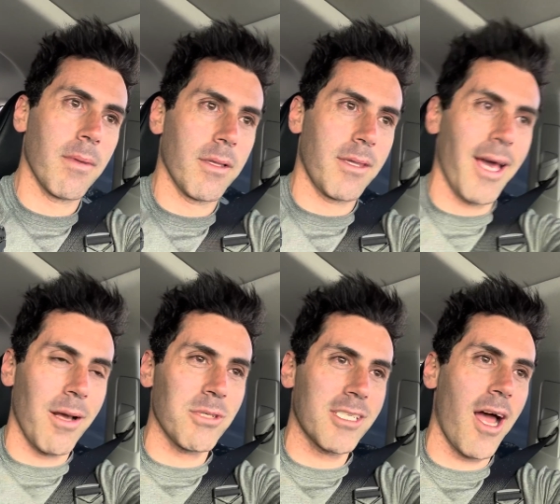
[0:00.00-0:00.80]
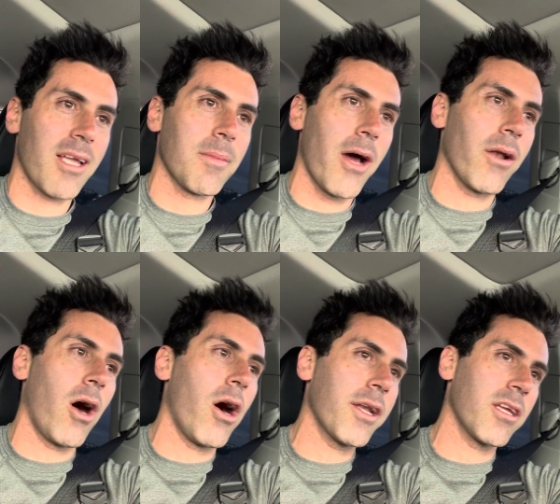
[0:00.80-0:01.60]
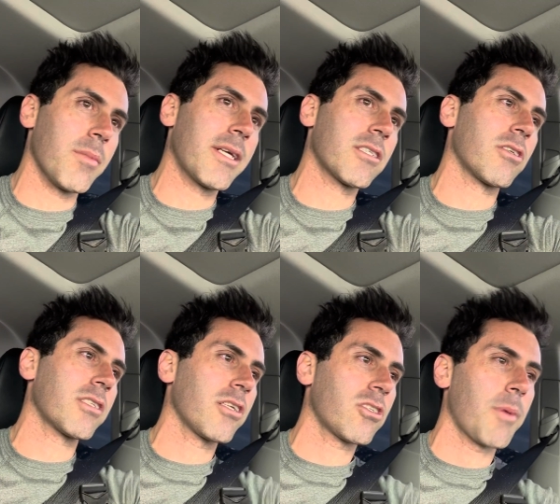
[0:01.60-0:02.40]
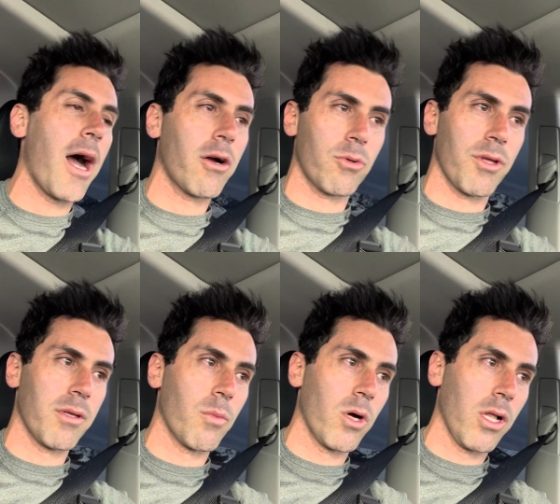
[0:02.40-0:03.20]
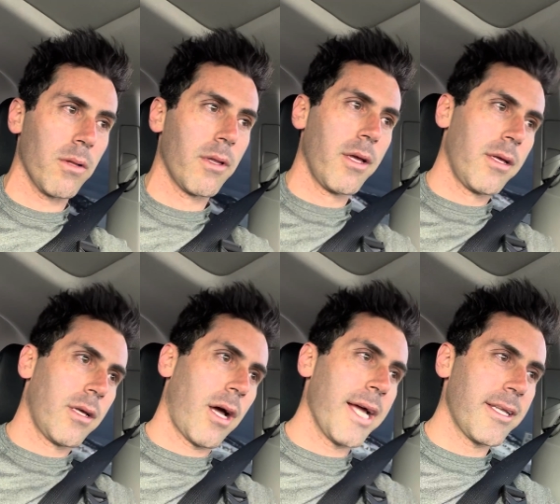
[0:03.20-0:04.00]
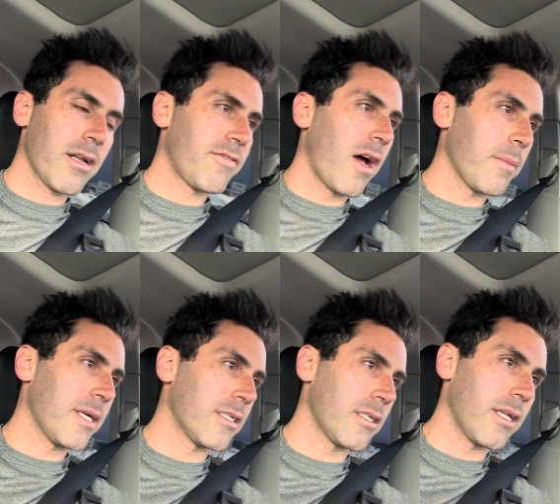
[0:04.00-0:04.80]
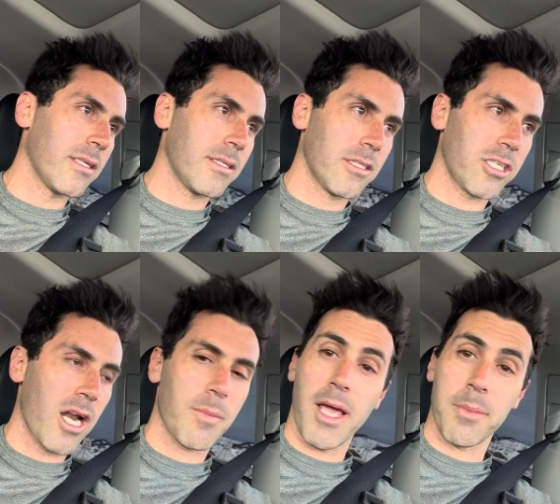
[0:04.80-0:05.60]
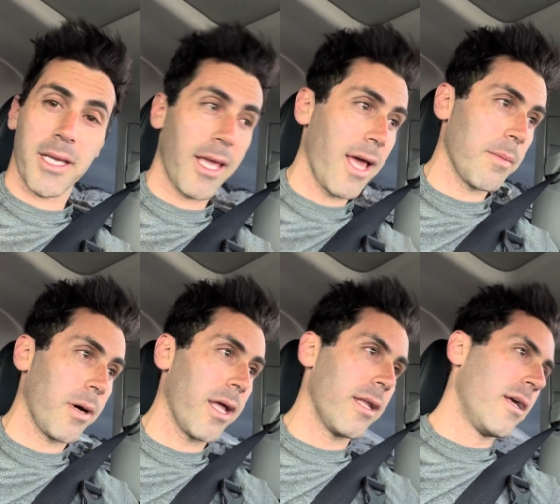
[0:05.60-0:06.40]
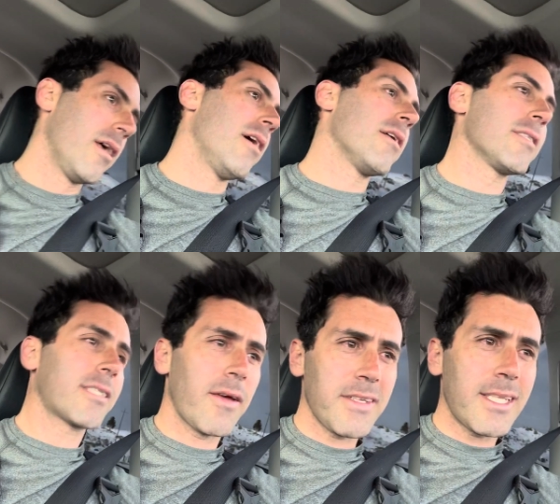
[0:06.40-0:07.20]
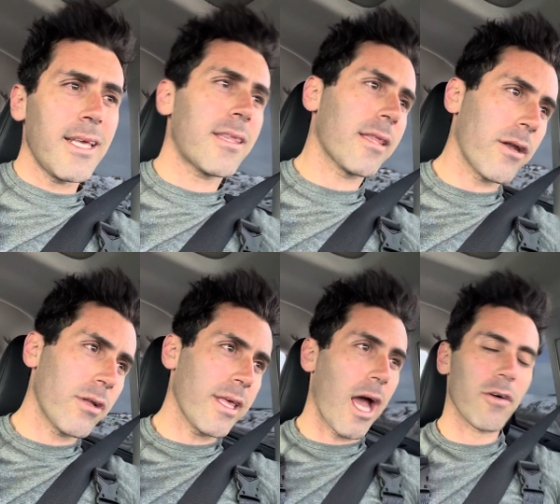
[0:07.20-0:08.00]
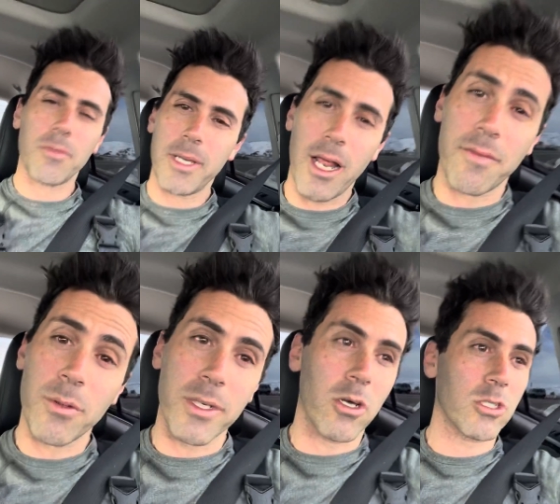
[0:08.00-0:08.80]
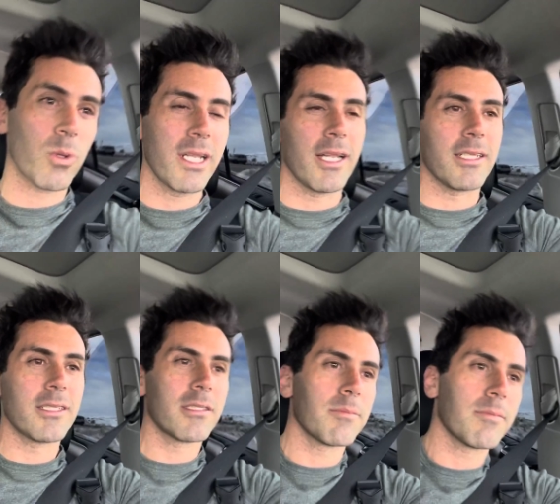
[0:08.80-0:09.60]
that I was talking about on here because their censorship algorithm will identify me and, and shadow ban me again. But the 17th letter of the alphabet, everyone knows what it is.